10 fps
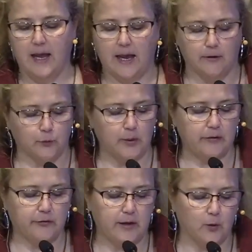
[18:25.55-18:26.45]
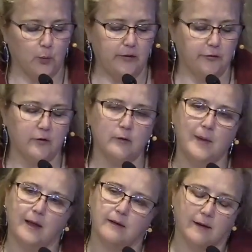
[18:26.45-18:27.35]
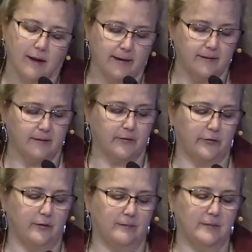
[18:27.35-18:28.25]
as we seek wisdom and guidance.